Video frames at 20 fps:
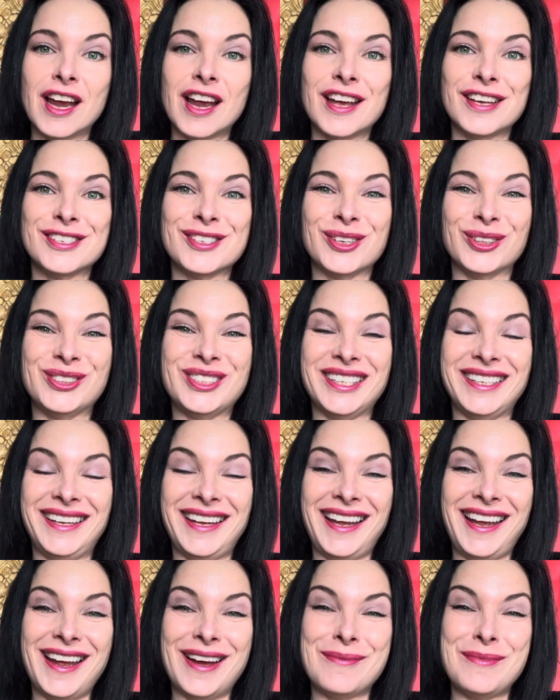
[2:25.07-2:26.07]
So
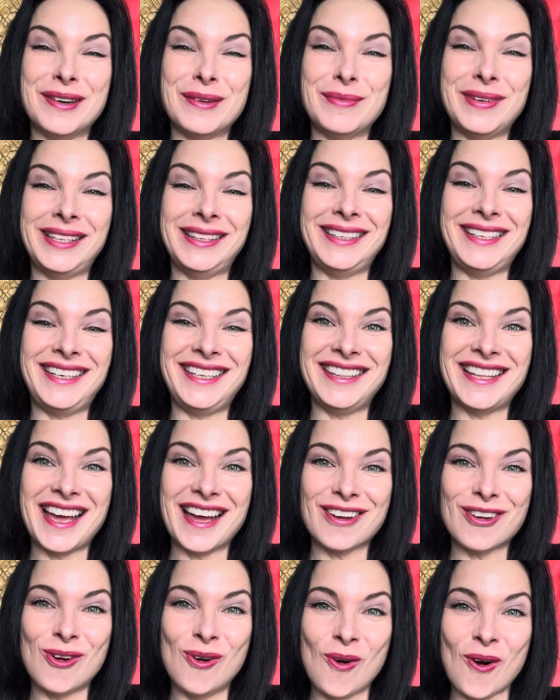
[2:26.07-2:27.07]
today I'm going to be leading
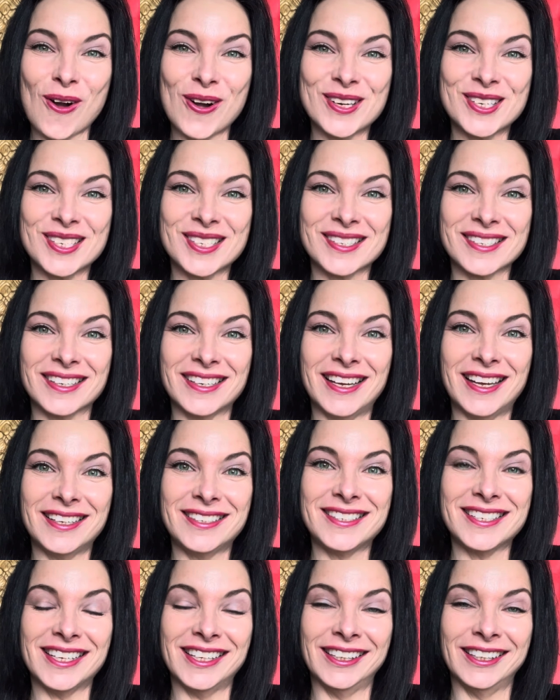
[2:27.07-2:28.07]
that course
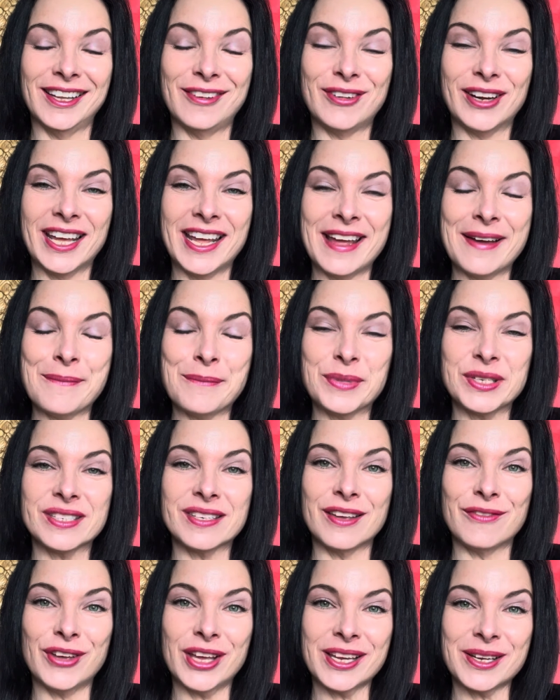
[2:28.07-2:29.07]
at 11 a.m.
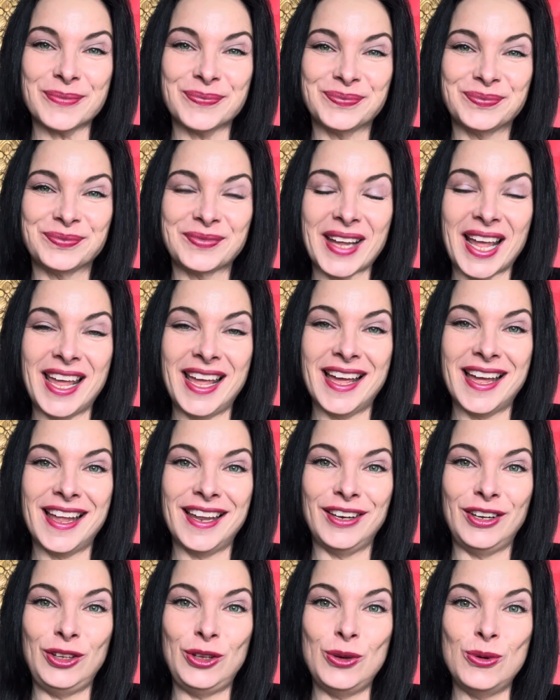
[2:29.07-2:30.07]
Pacific,
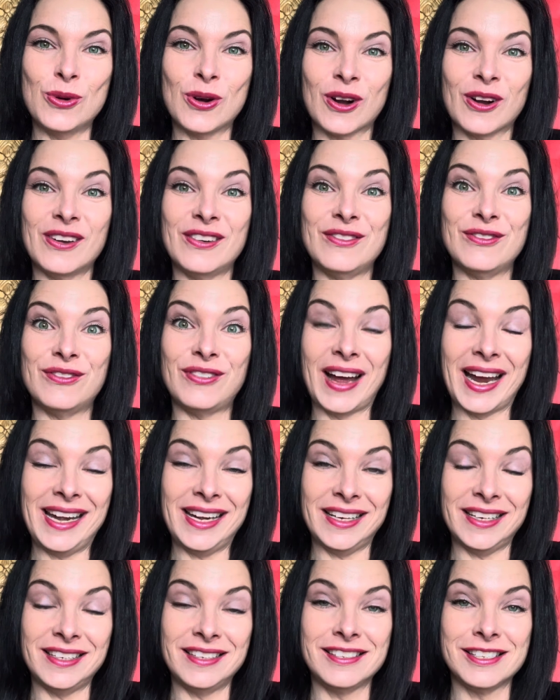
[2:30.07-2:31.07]
and you are
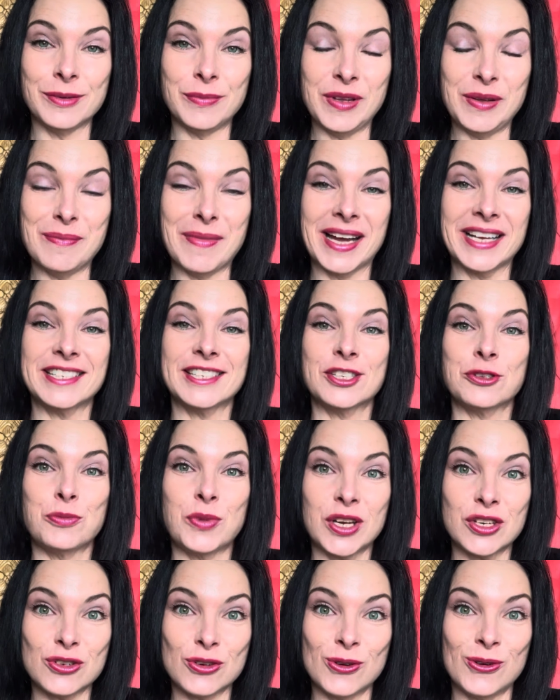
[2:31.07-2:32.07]
invited to be my
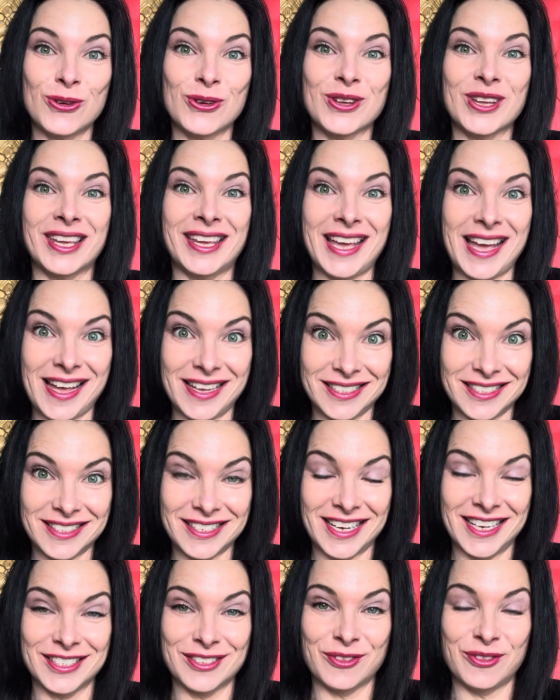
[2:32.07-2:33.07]
special guest
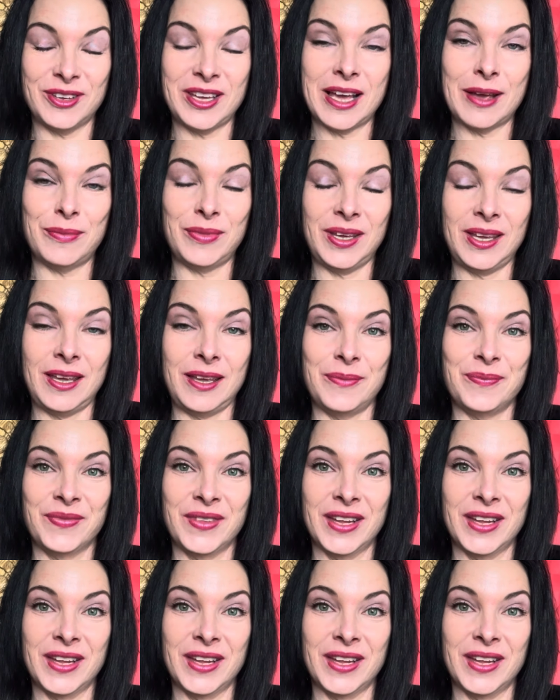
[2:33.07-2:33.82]
as a VIP.